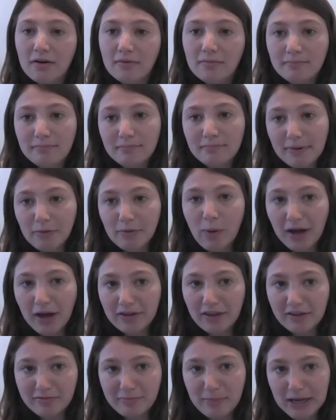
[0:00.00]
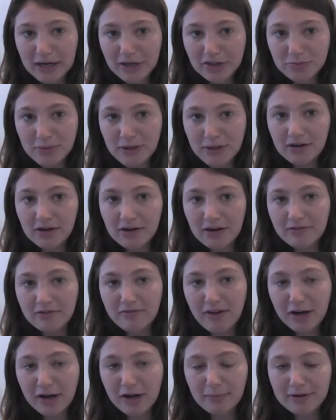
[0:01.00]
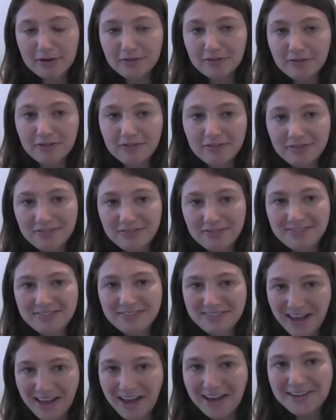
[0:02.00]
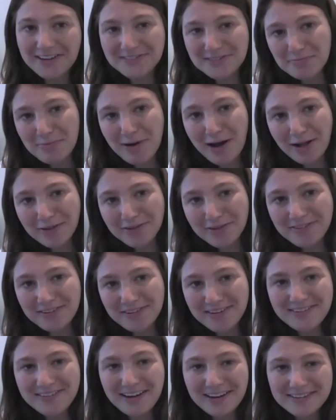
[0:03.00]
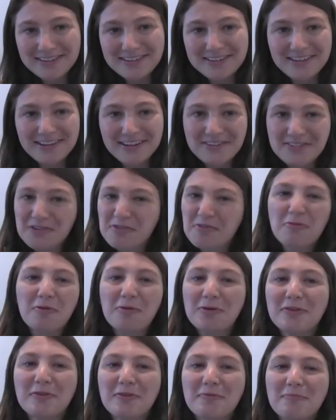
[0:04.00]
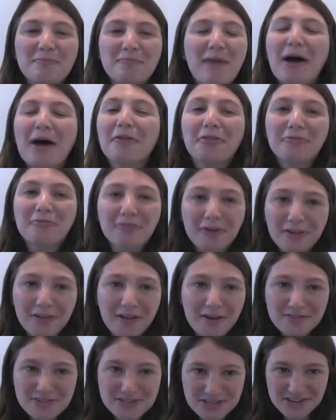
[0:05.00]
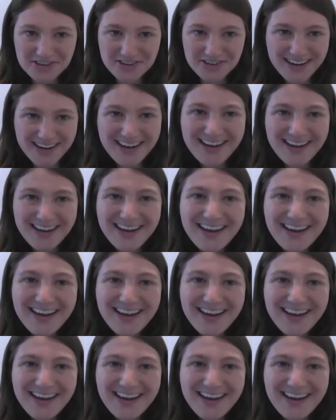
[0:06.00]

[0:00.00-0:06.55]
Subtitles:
wildlife management in environmental science and policy, technically. So it was a mouthful of a degree.